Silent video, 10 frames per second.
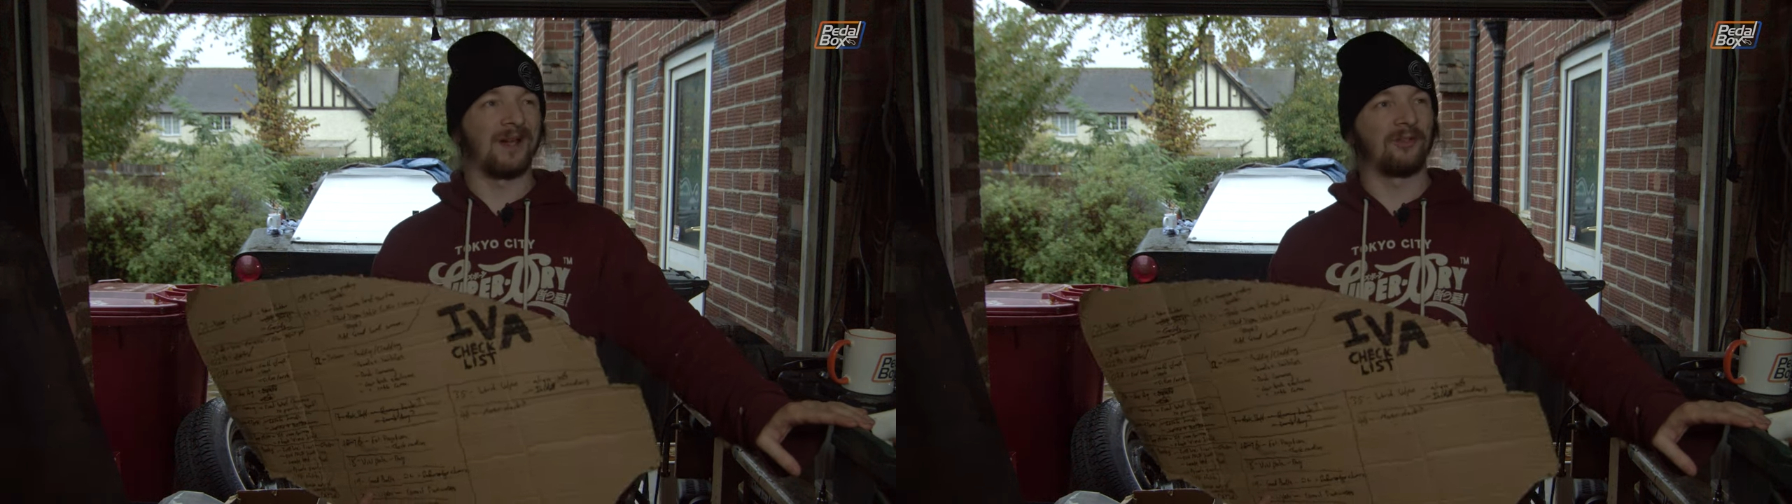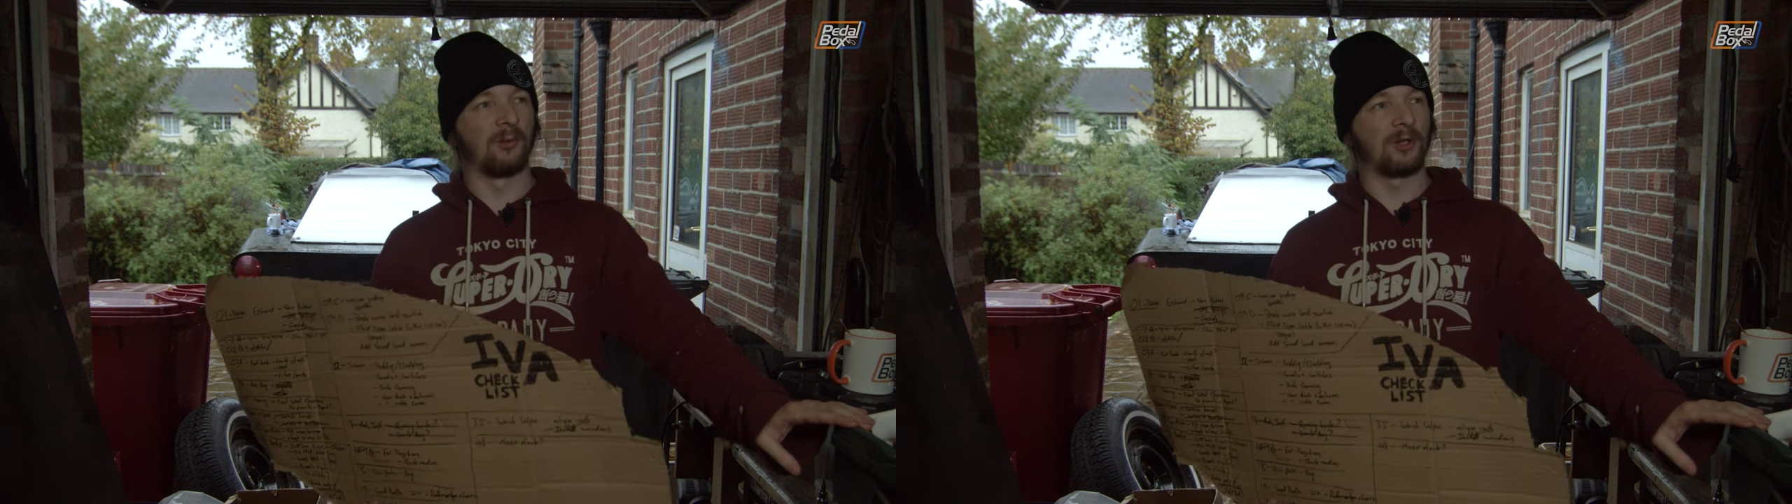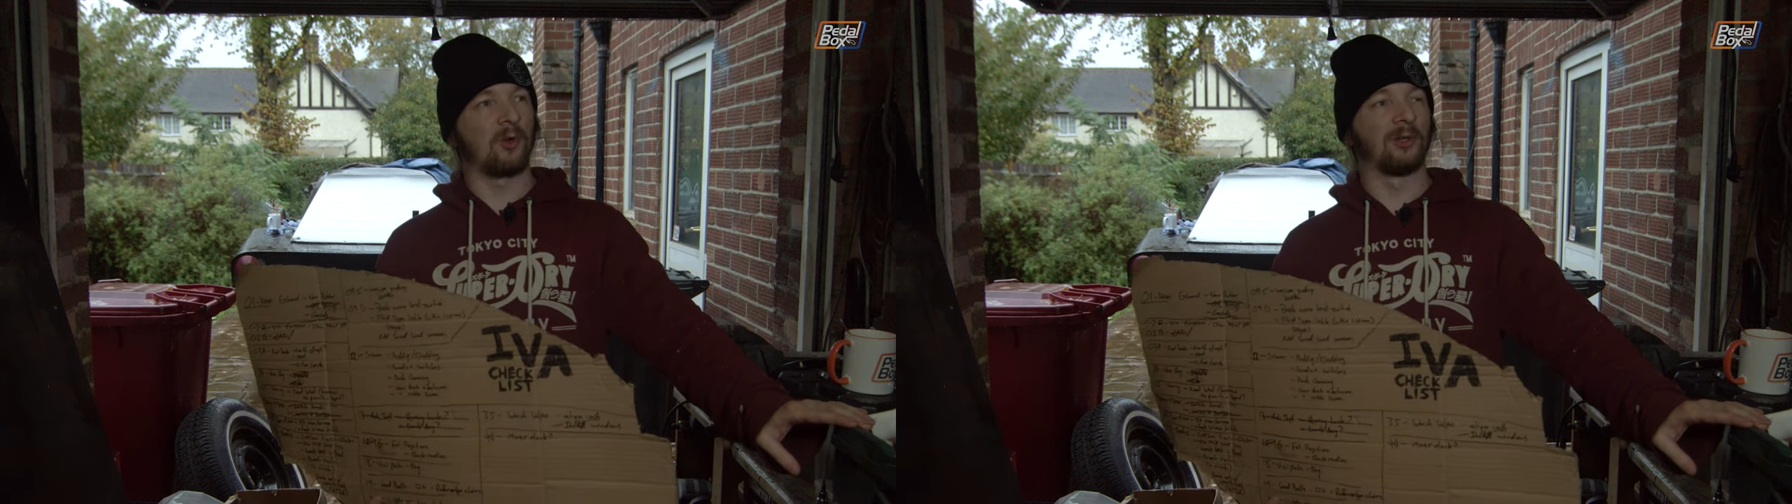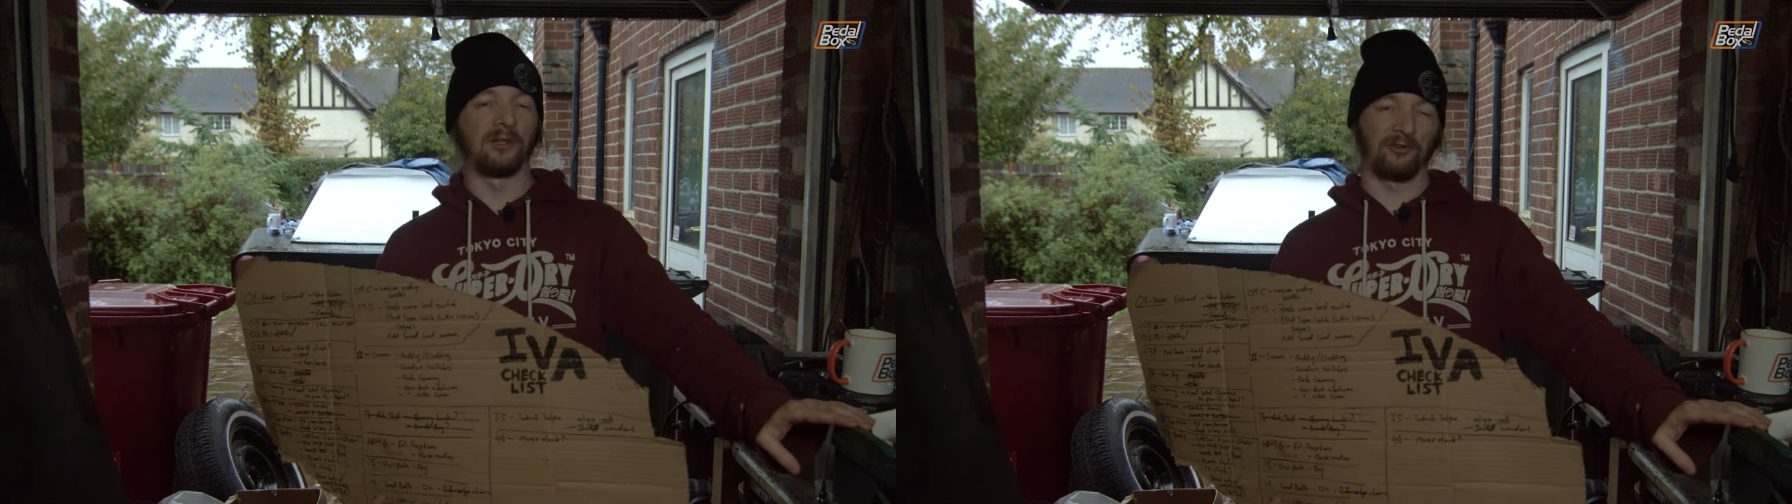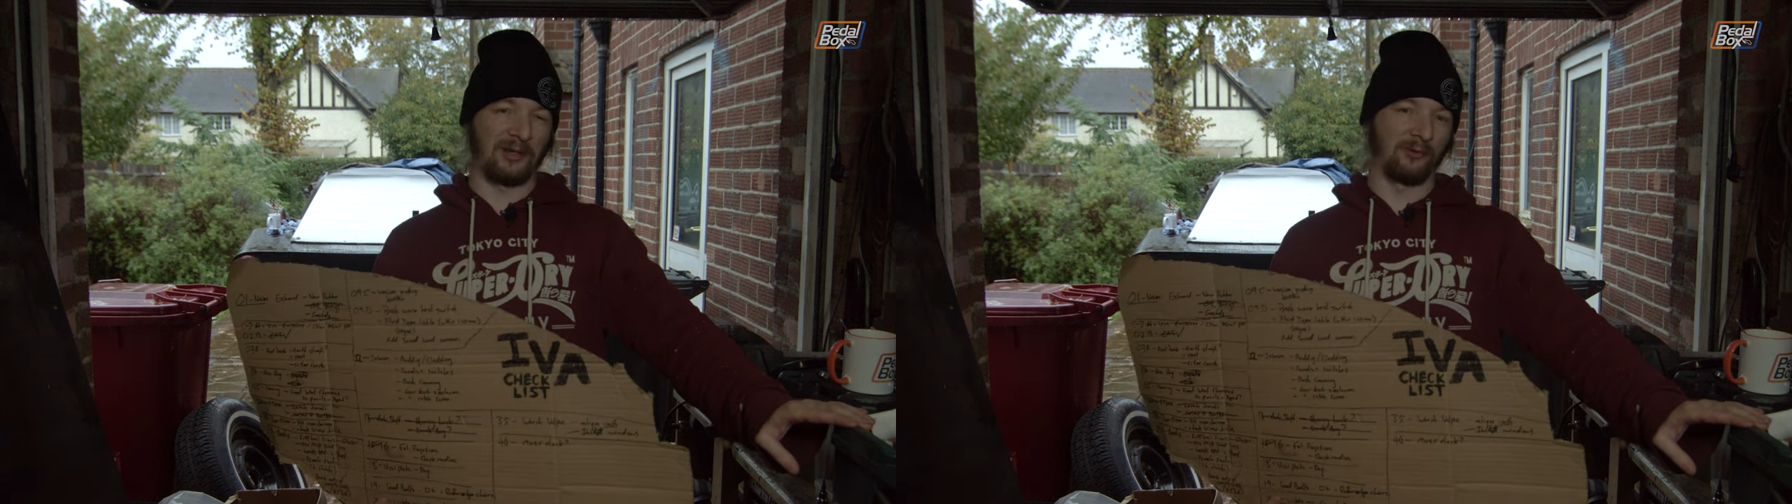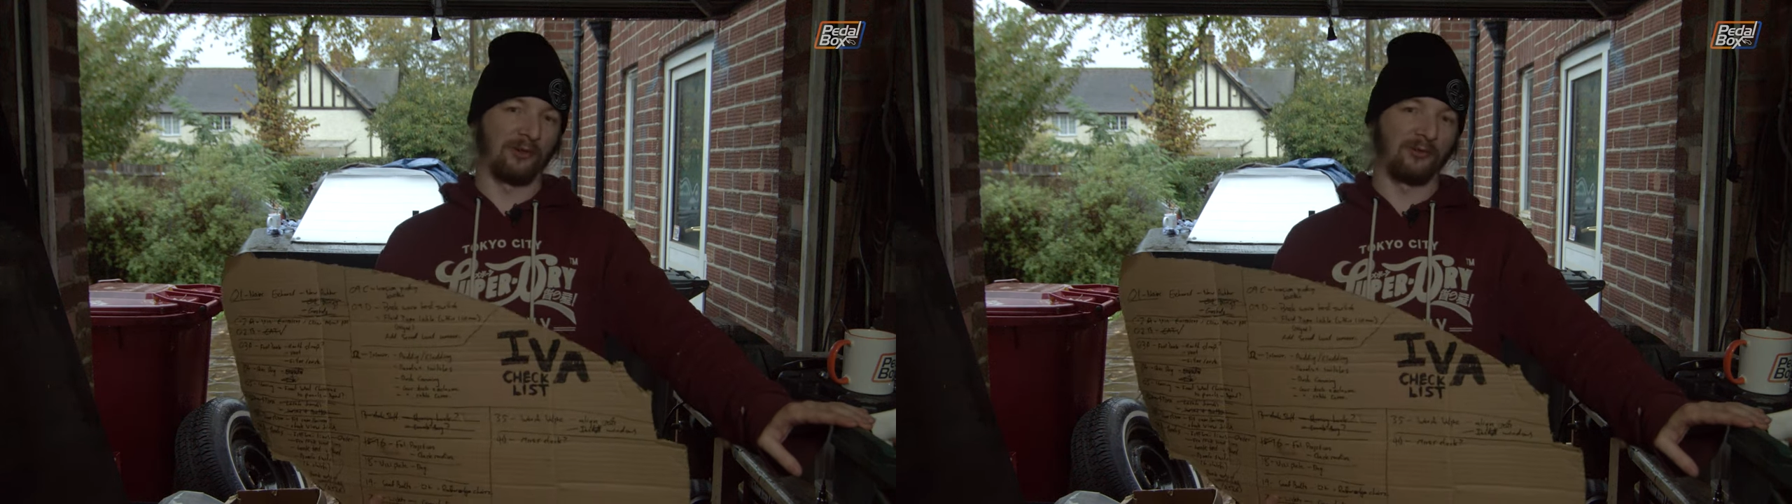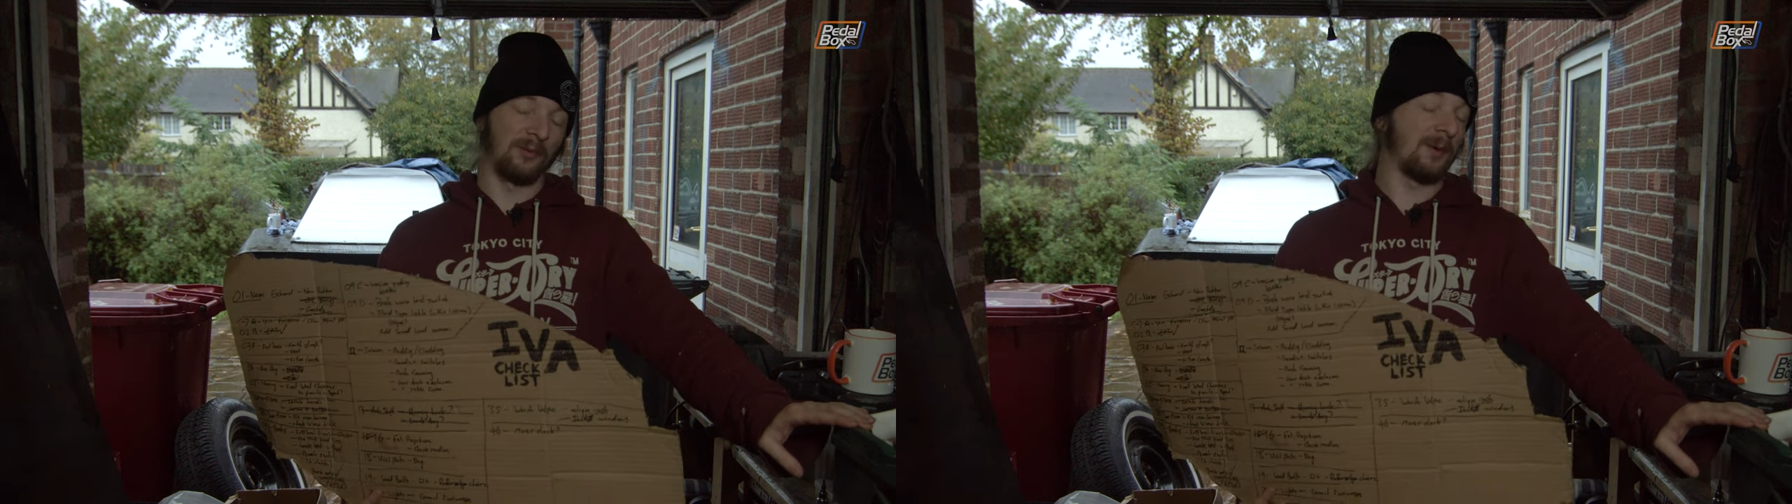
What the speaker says: I don't want to call it a sound system,